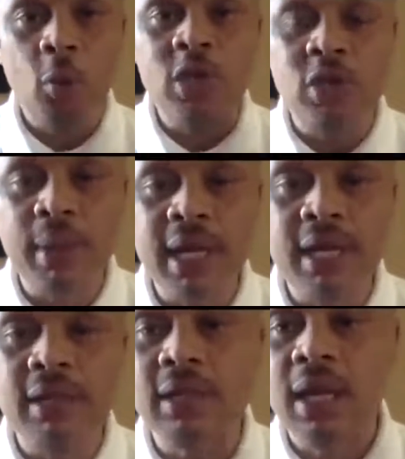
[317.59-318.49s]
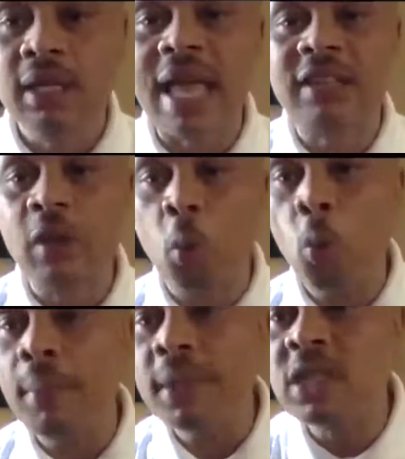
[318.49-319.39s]
which means that the
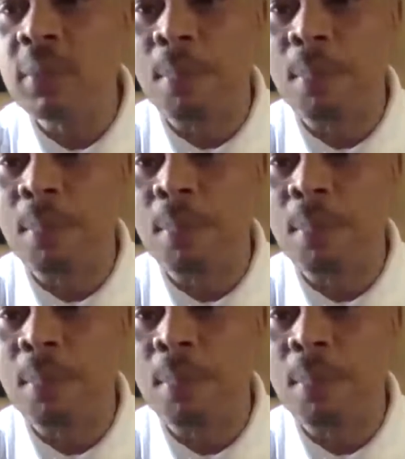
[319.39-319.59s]
woman's